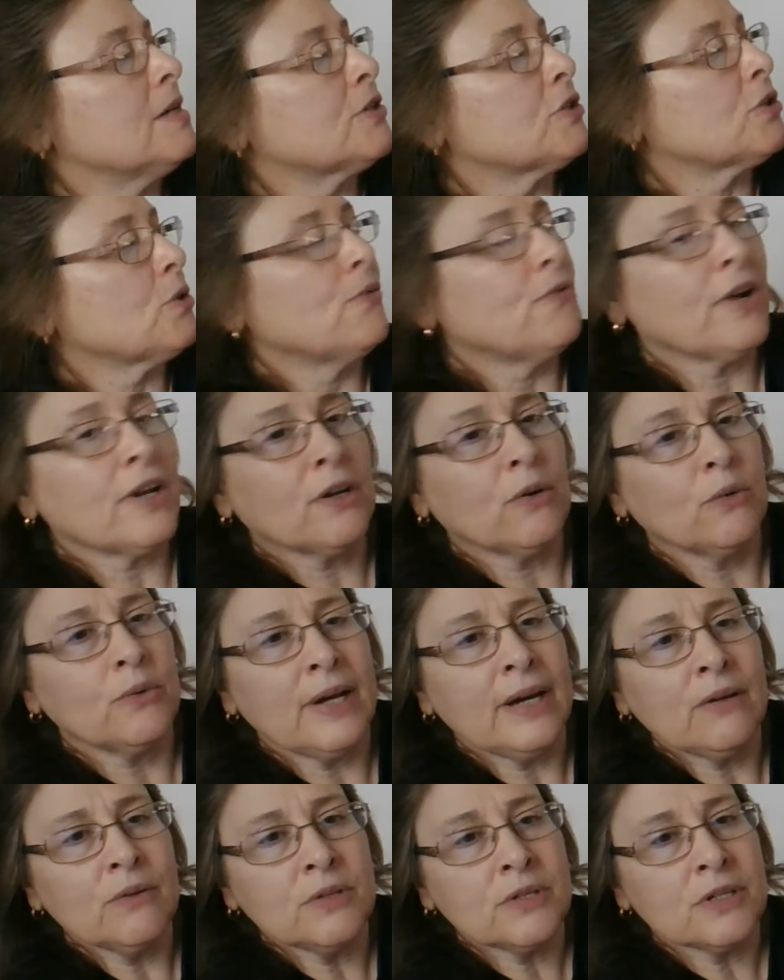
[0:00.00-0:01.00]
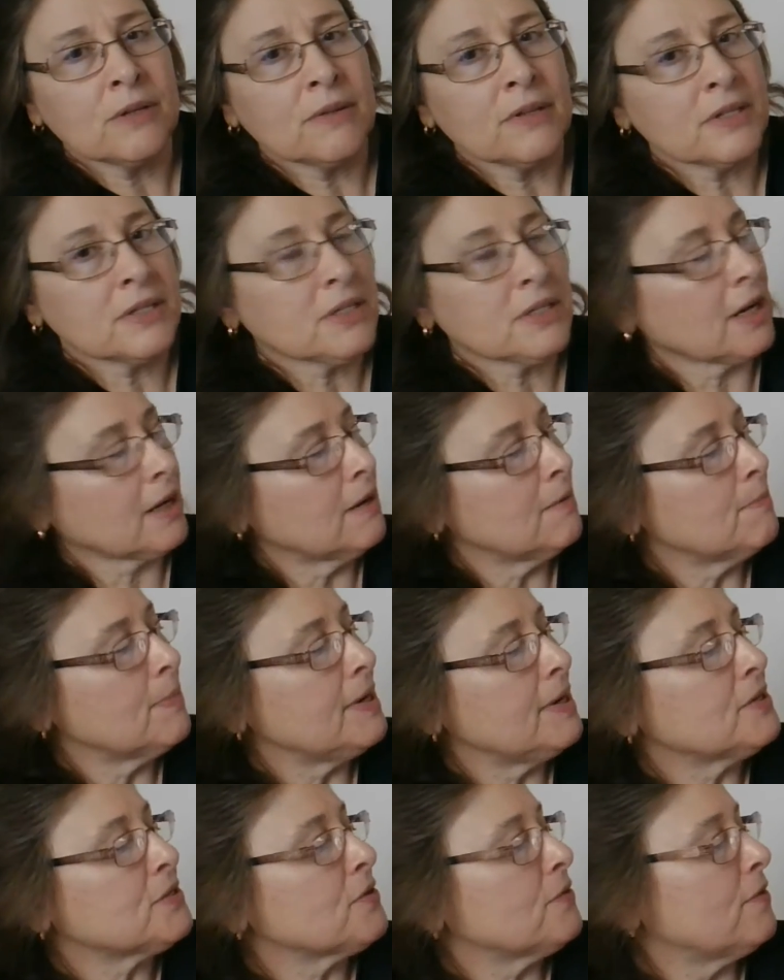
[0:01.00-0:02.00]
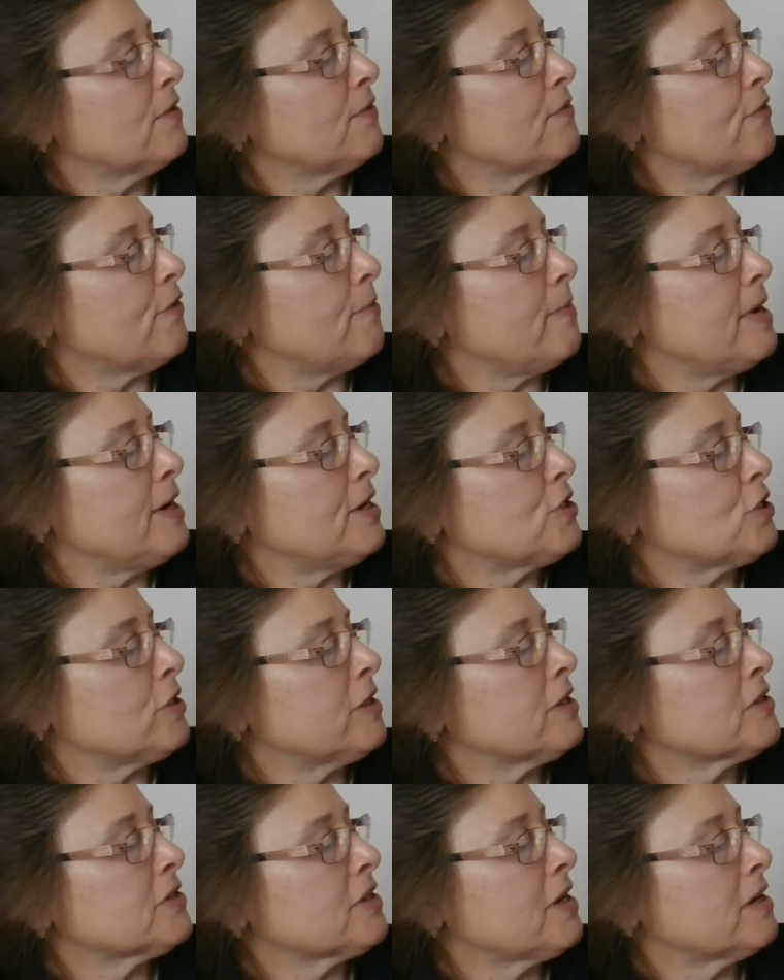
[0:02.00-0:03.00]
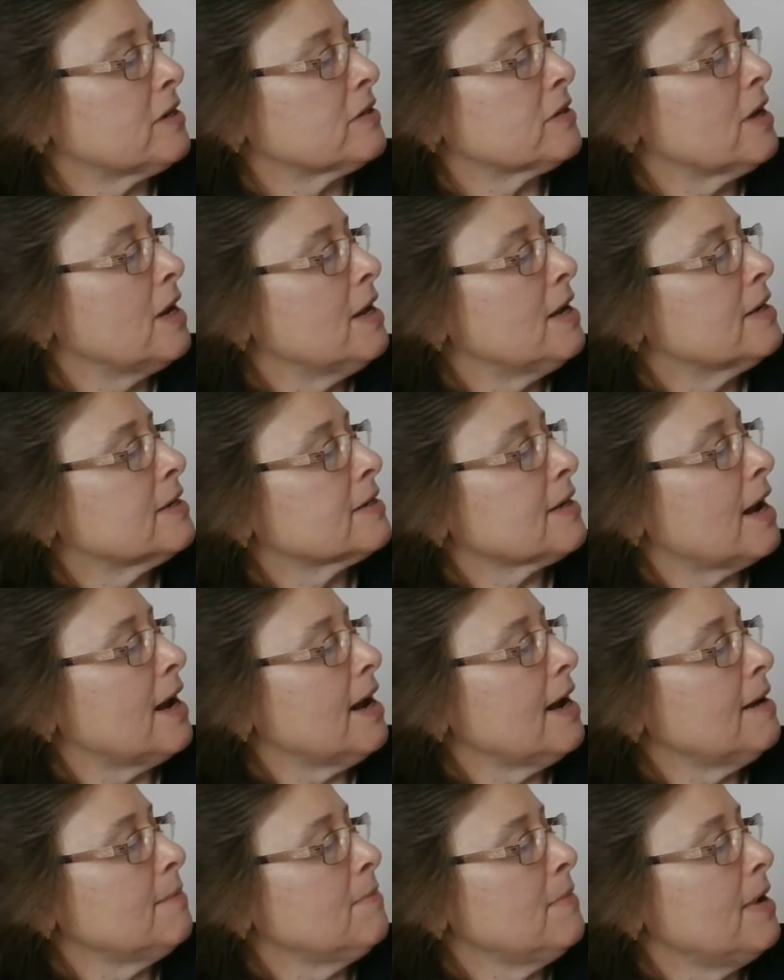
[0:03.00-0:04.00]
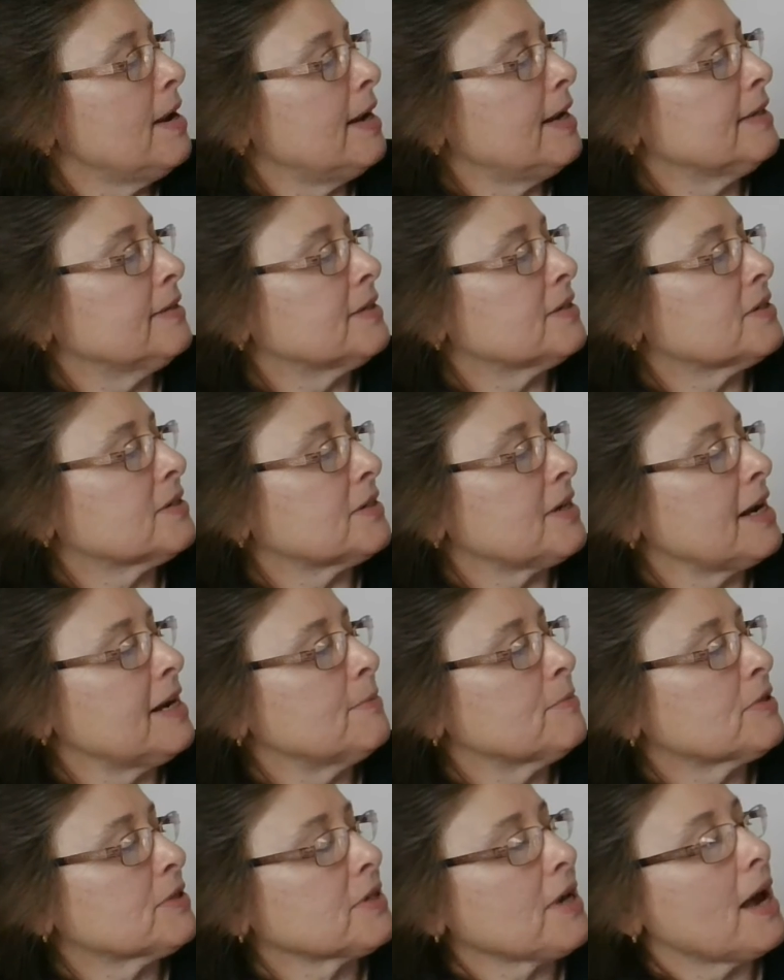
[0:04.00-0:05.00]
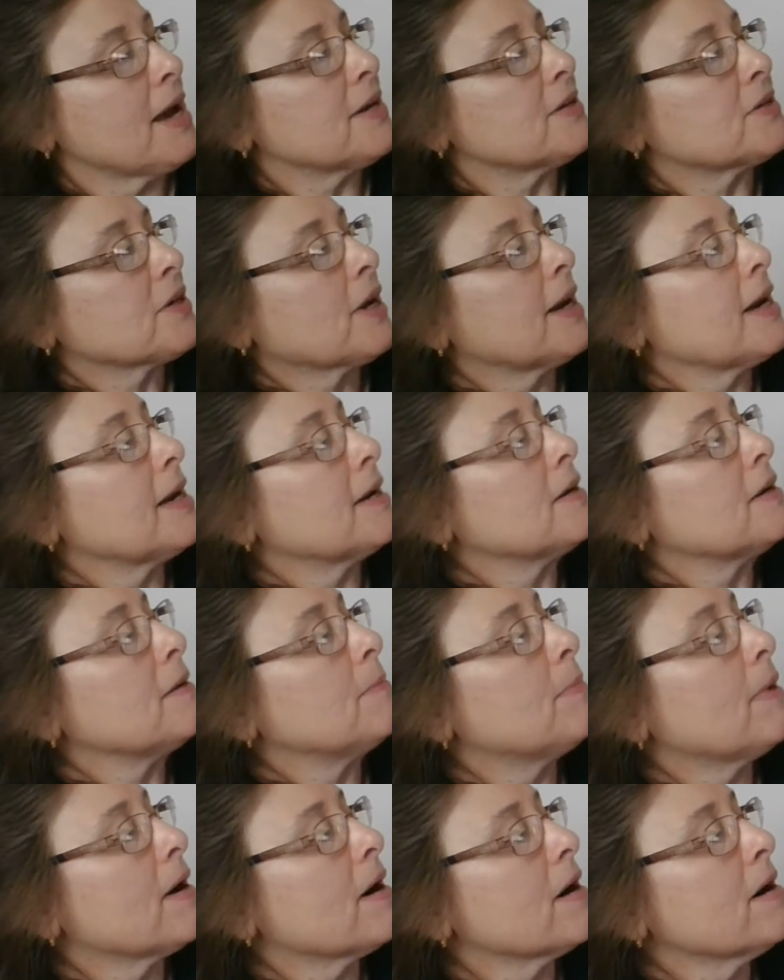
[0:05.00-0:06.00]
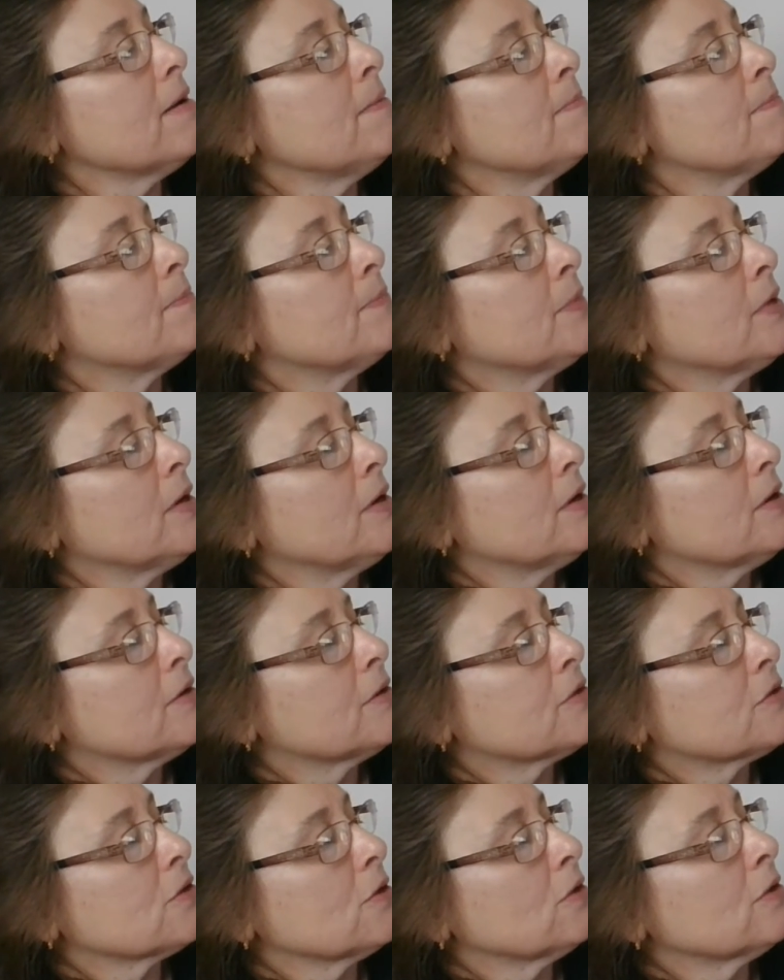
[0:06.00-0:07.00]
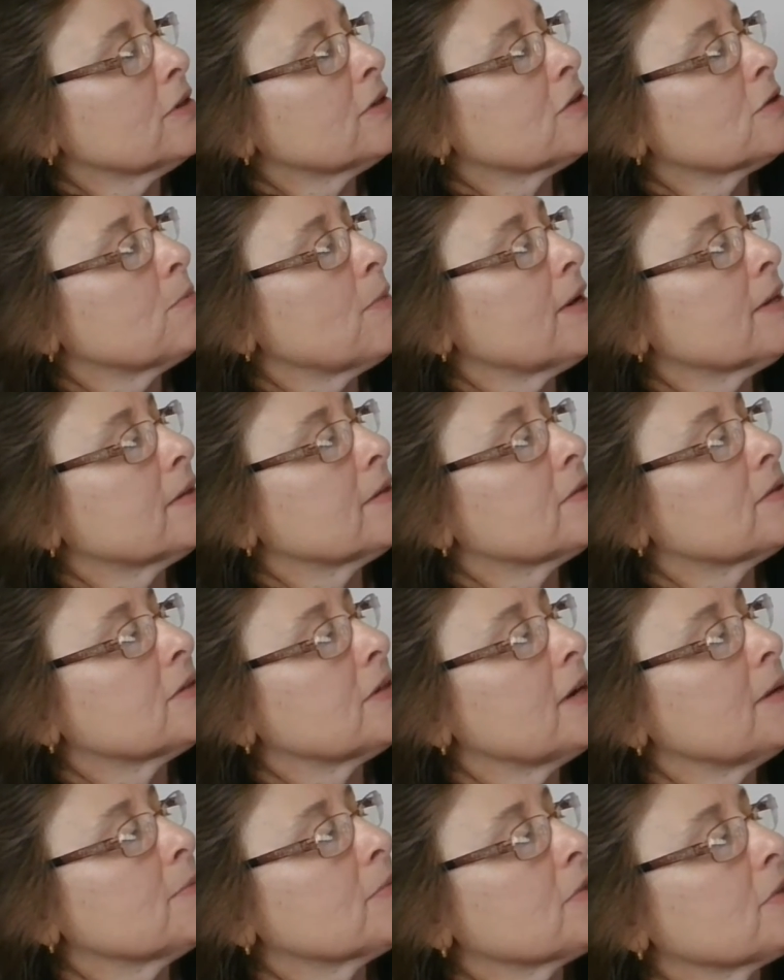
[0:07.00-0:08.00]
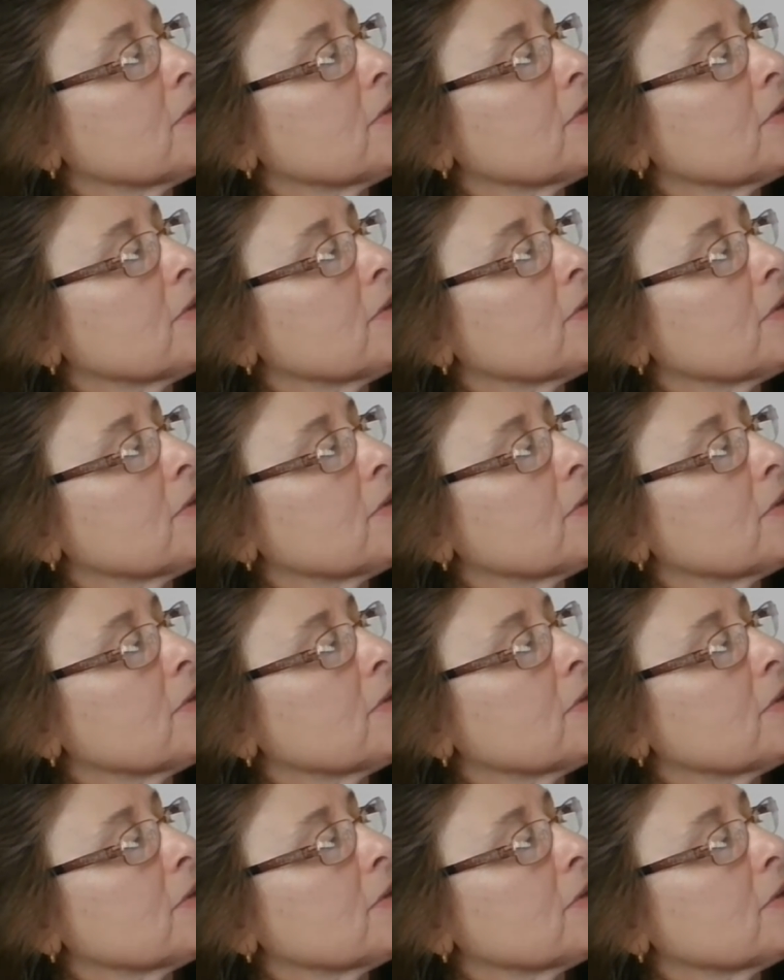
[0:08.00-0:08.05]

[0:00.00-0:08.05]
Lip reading: So if I go down to the second piece of information, it says Tom had the same size candy bar. So let's make the same